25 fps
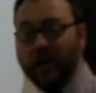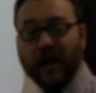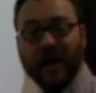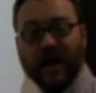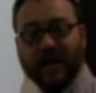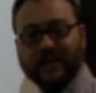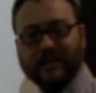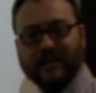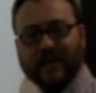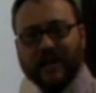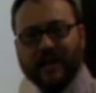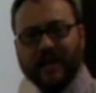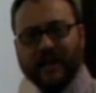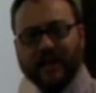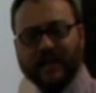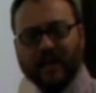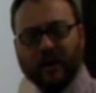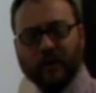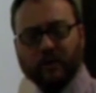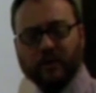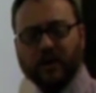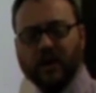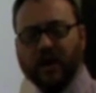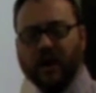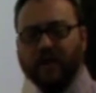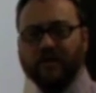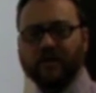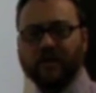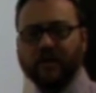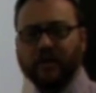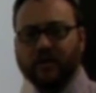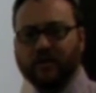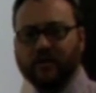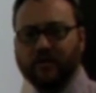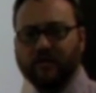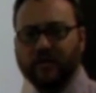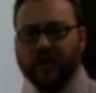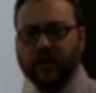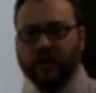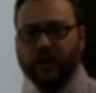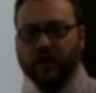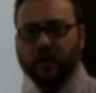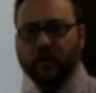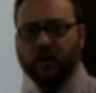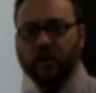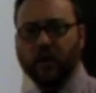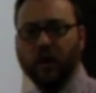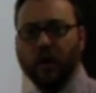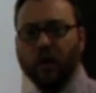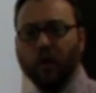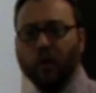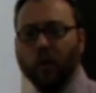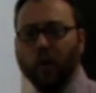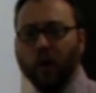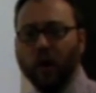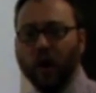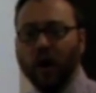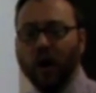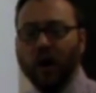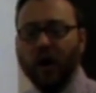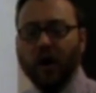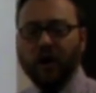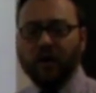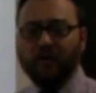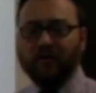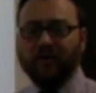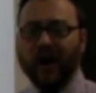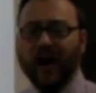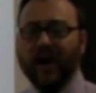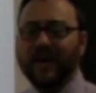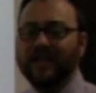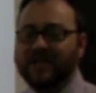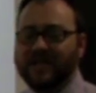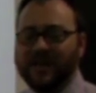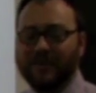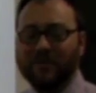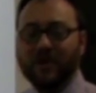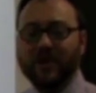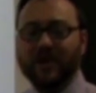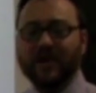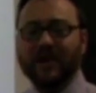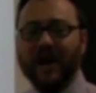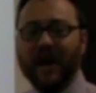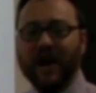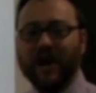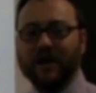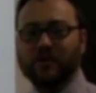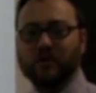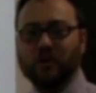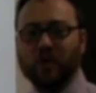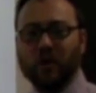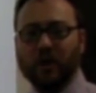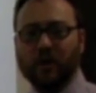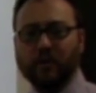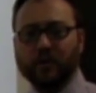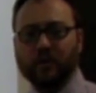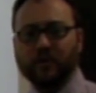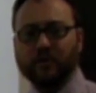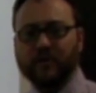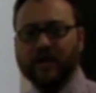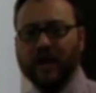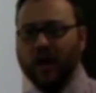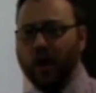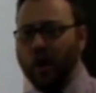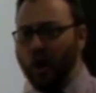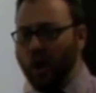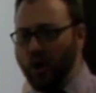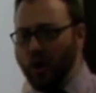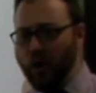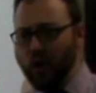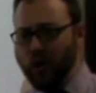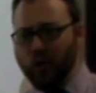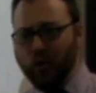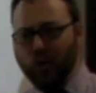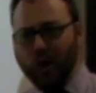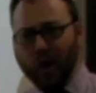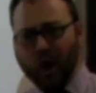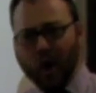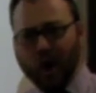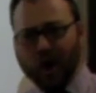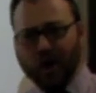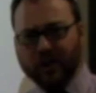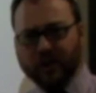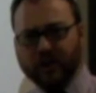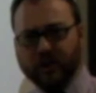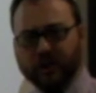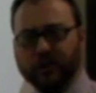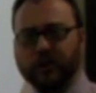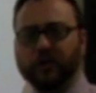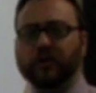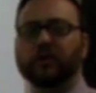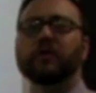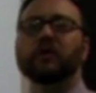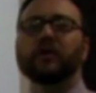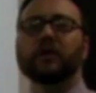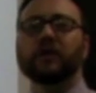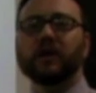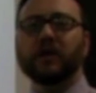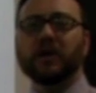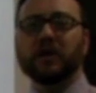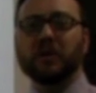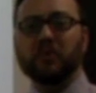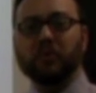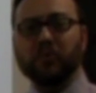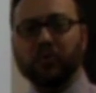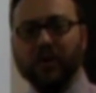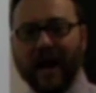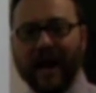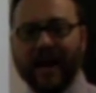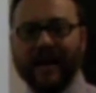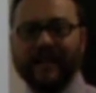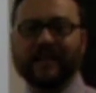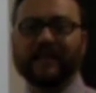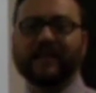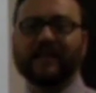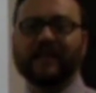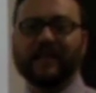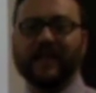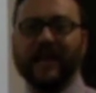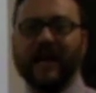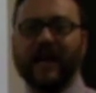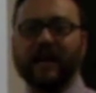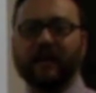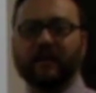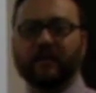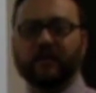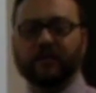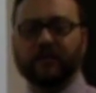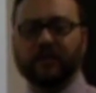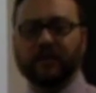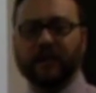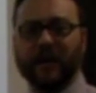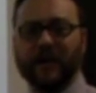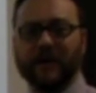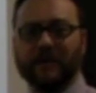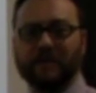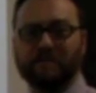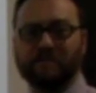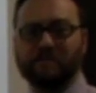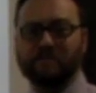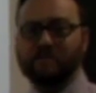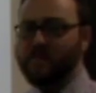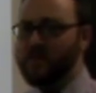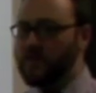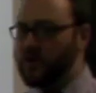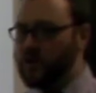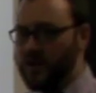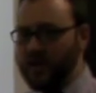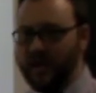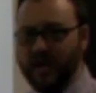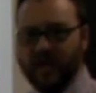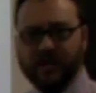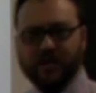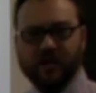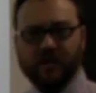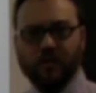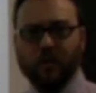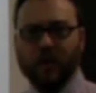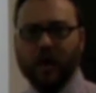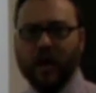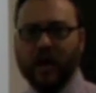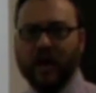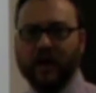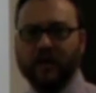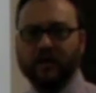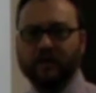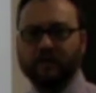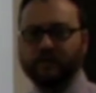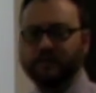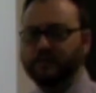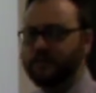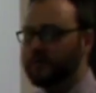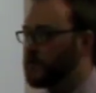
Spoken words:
We know how to say that. That was covered in the video. Or find someone in your house, walk up to them and say, who are you? Practice that. Okay? It's an easy way.